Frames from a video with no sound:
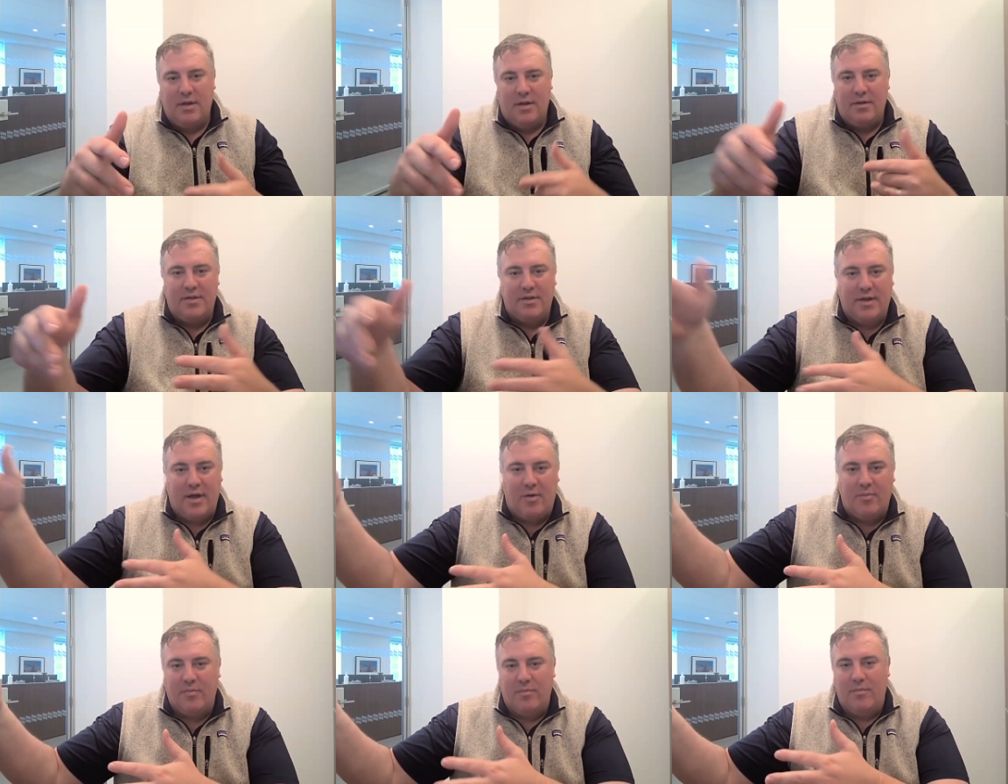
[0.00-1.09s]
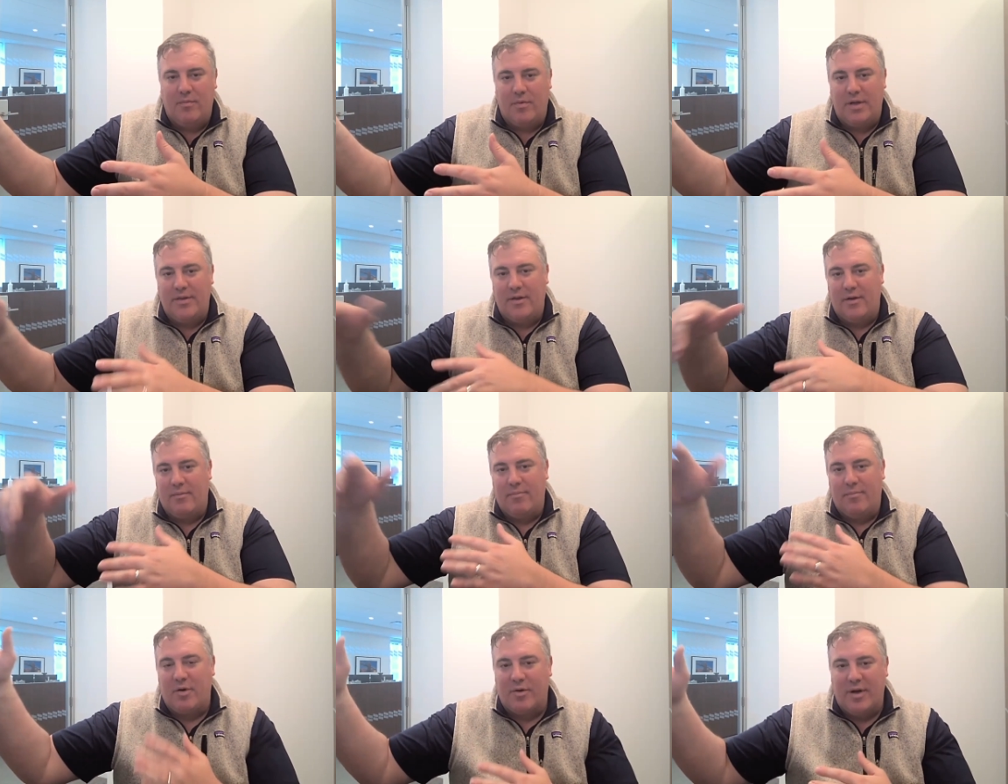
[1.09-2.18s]
to help run their
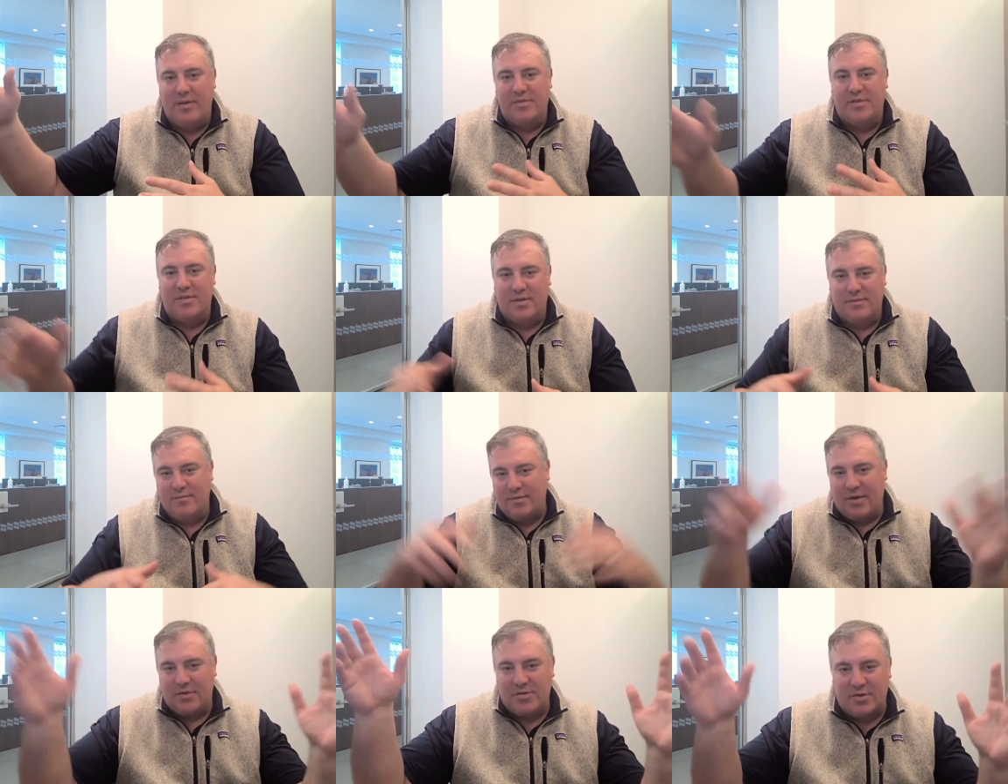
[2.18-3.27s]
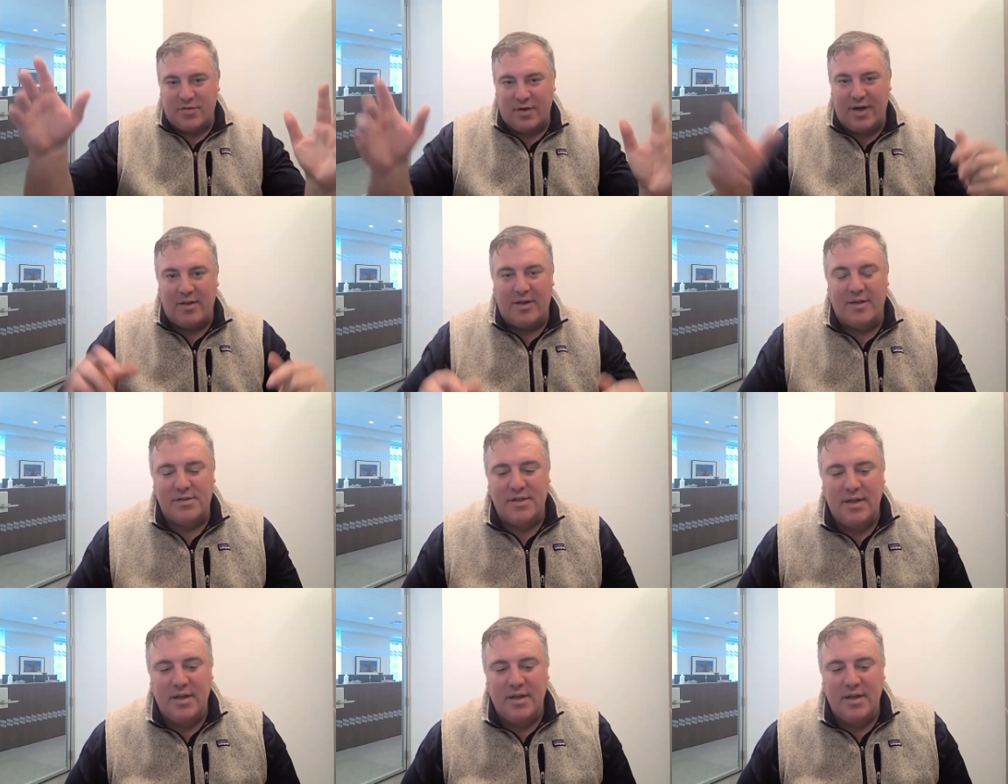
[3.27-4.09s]
programs to go search for aliens.